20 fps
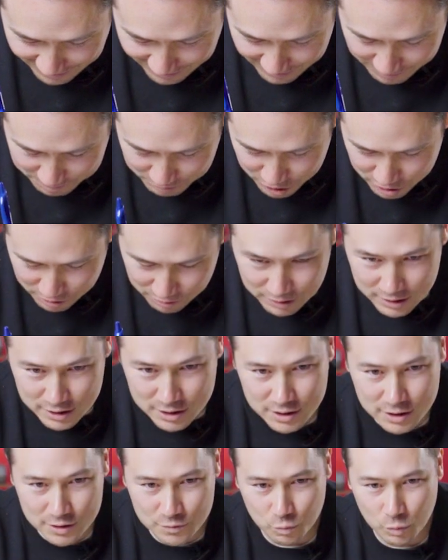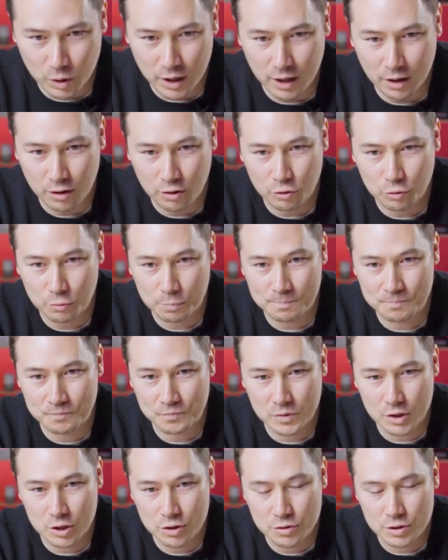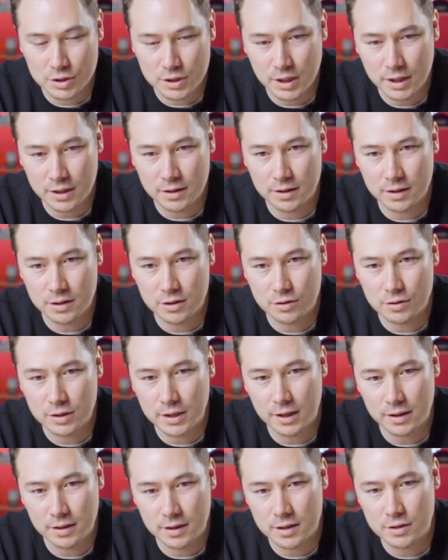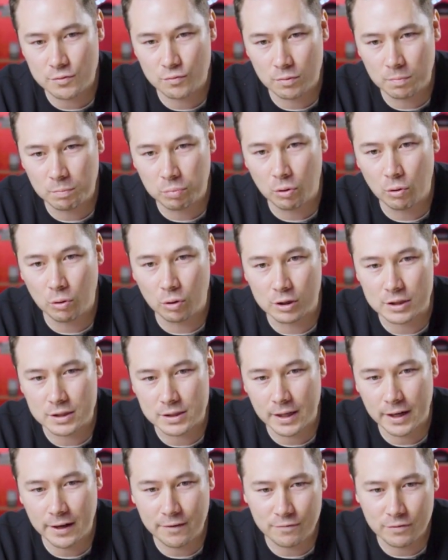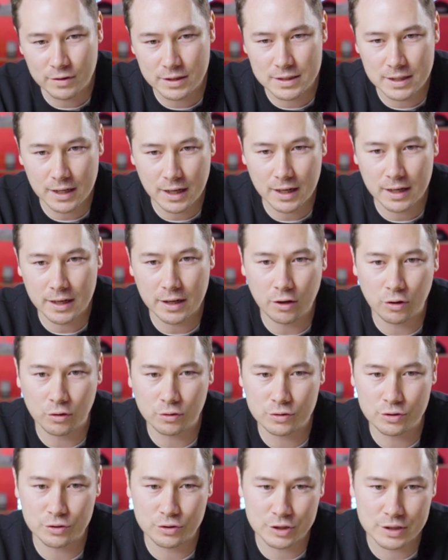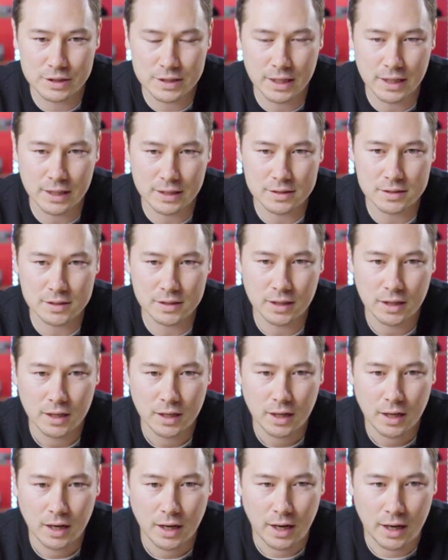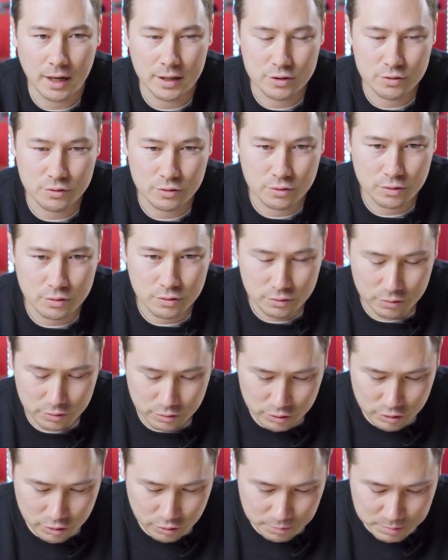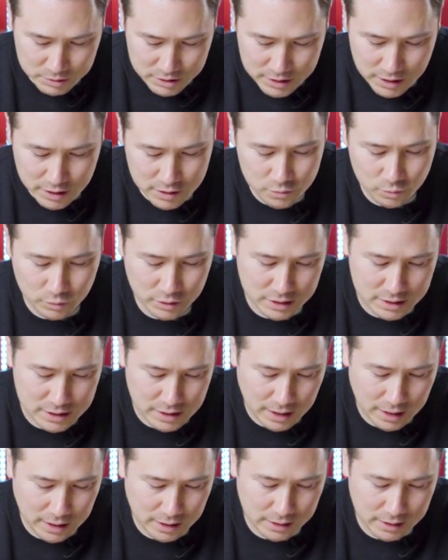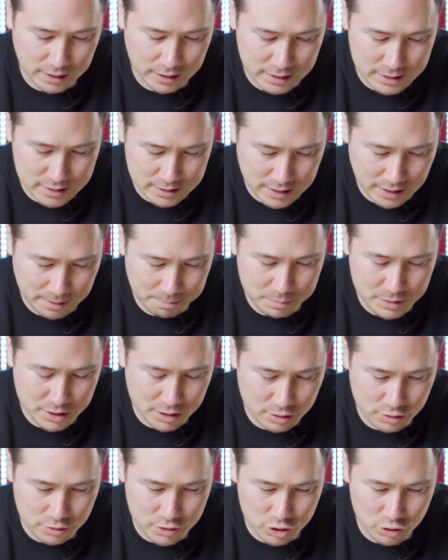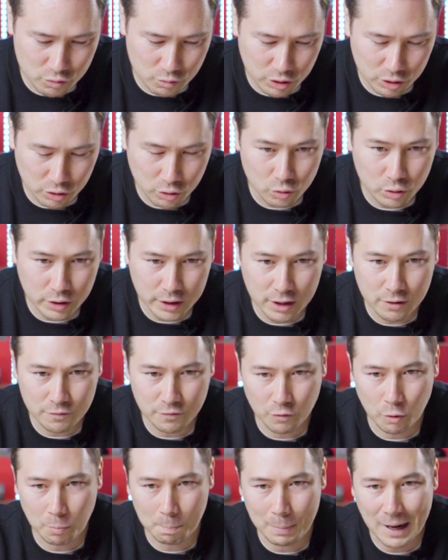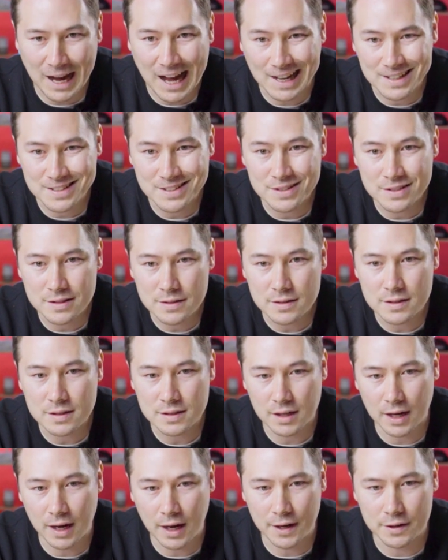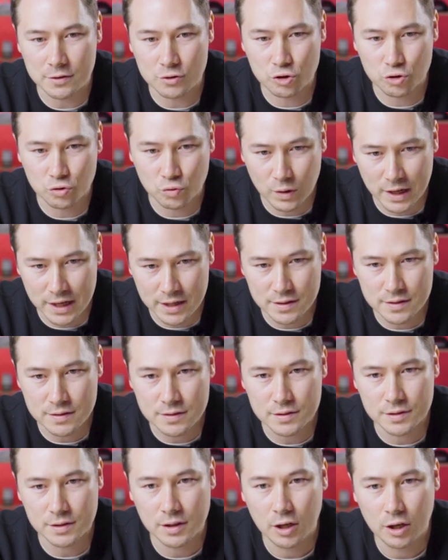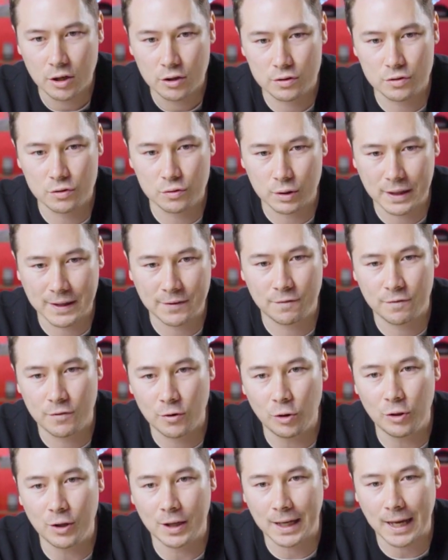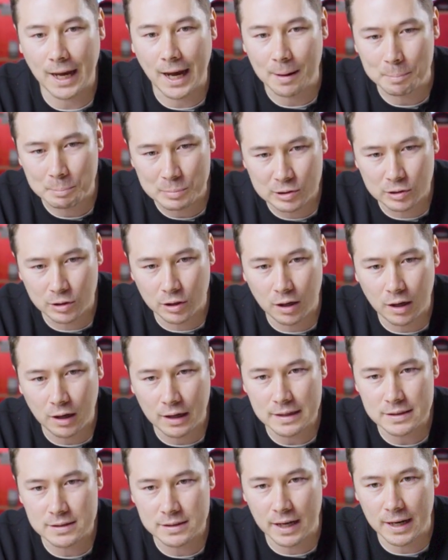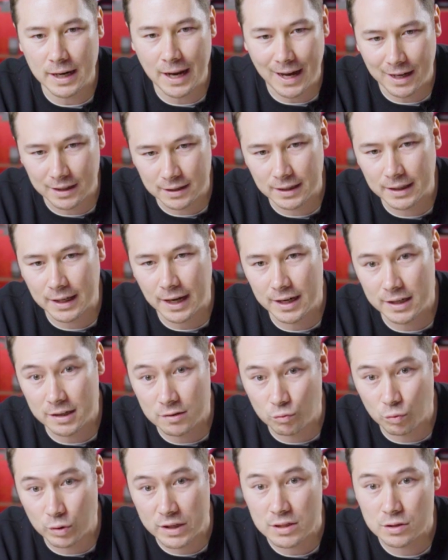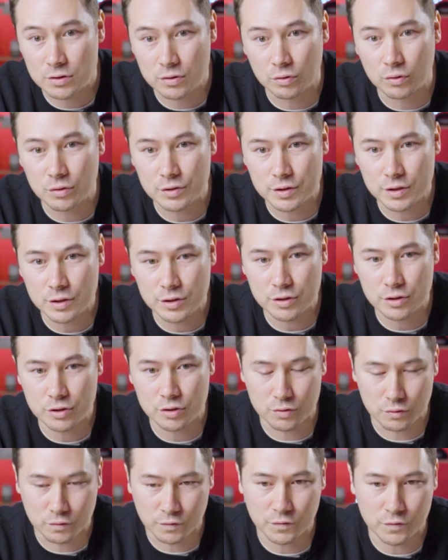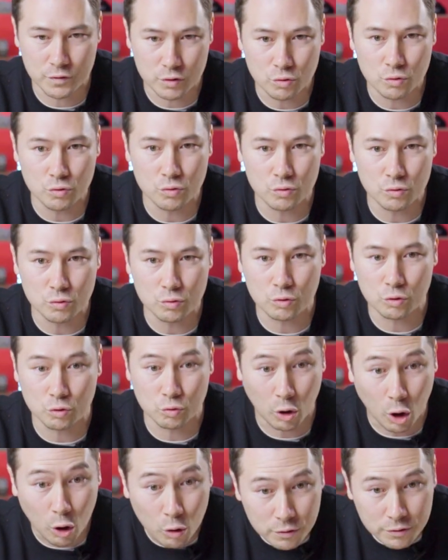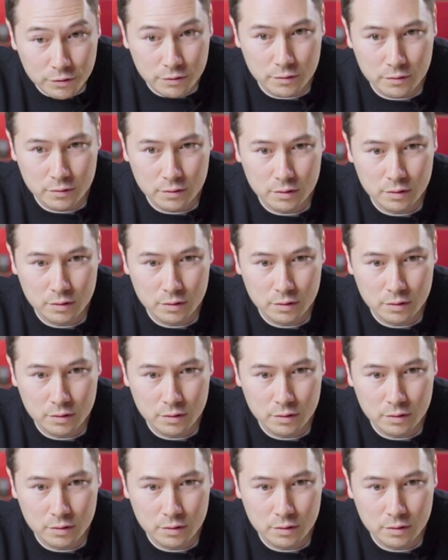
I'm curious as well, you said that you get these reports every day on your desk, and you're, you're obsessed with data. Is that because you are looking for patterns and trends to further capitalize and allocate resources to fuel growth?